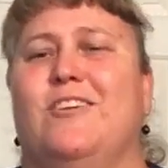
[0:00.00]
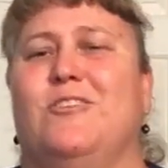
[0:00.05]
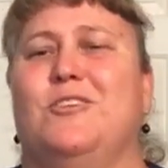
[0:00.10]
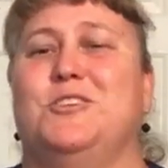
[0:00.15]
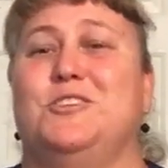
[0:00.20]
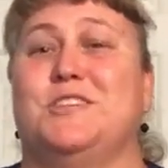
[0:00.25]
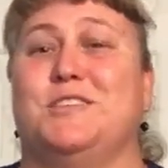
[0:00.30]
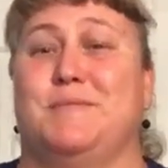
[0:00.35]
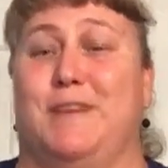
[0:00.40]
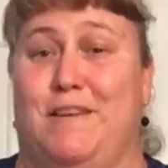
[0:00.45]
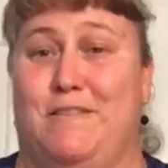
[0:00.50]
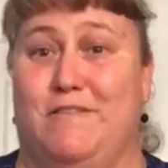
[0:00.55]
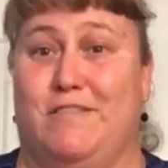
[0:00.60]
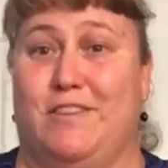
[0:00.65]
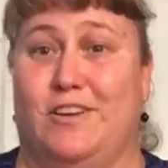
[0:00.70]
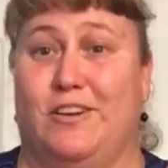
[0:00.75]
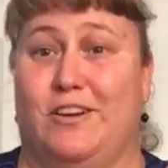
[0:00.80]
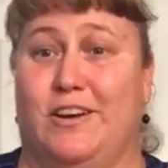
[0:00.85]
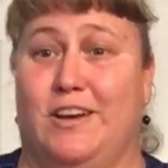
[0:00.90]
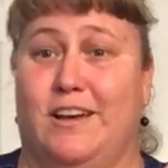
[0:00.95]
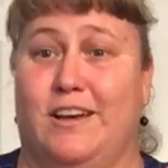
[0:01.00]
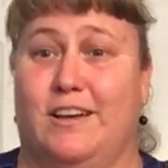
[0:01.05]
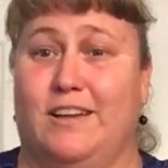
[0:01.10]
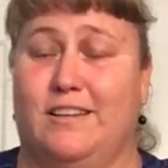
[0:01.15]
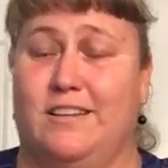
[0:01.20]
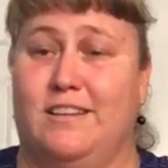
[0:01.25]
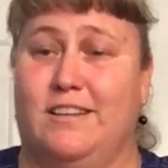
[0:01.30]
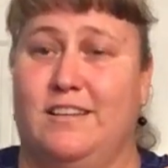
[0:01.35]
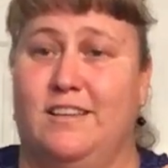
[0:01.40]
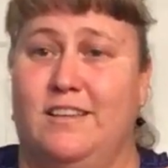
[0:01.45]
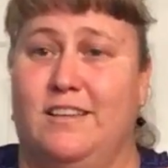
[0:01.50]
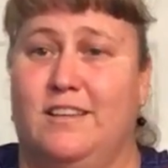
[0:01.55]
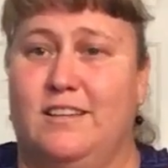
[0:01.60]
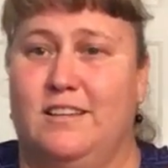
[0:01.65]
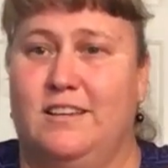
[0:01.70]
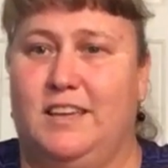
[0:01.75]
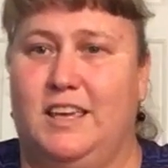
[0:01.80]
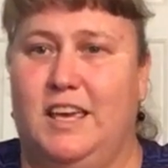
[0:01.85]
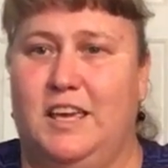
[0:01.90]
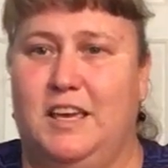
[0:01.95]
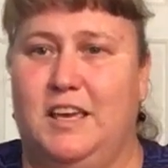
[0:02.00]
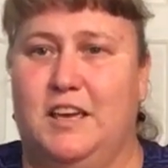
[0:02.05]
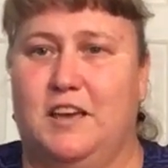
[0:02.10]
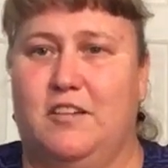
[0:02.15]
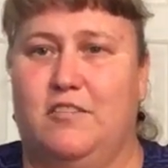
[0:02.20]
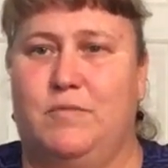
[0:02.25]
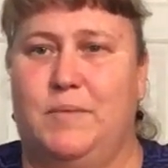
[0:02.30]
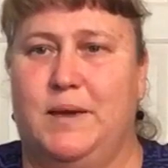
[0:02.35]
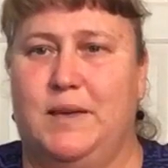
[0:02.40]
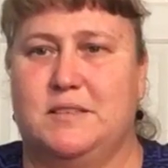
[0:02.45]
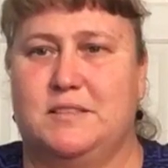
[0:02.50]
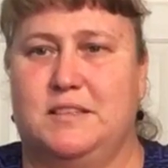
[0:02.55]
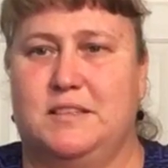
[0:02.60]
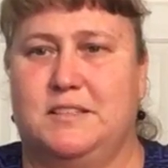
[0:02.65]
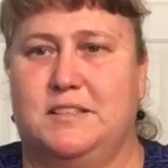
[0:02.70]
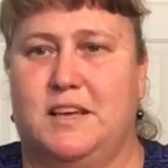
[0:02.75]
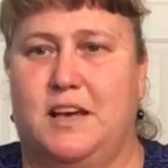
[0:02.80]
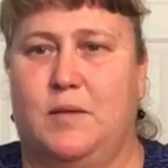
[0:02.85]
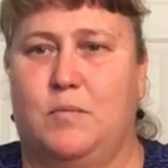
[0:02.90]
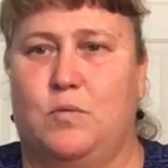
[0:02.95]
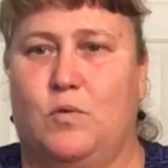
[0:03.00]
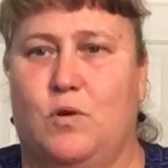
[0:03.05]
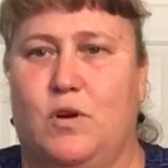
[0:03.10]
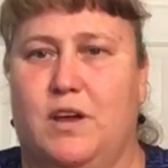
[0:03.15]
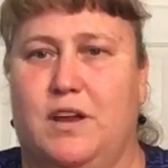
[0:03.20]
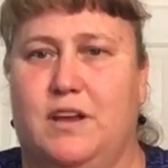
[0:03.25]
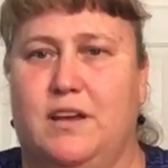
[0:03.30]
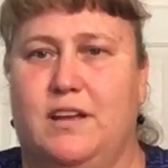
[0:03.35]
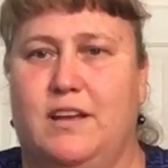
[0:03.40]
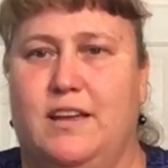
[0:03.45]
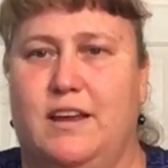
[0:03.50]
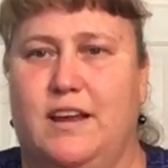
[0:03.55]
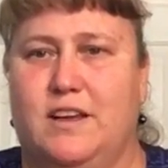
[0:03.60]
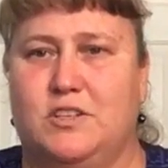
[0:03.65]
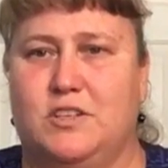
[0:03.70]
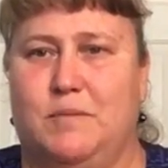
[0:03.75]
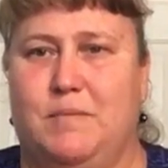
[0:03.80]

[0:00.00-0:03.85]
which is my Vera Kiev Paisley Type 1, it actually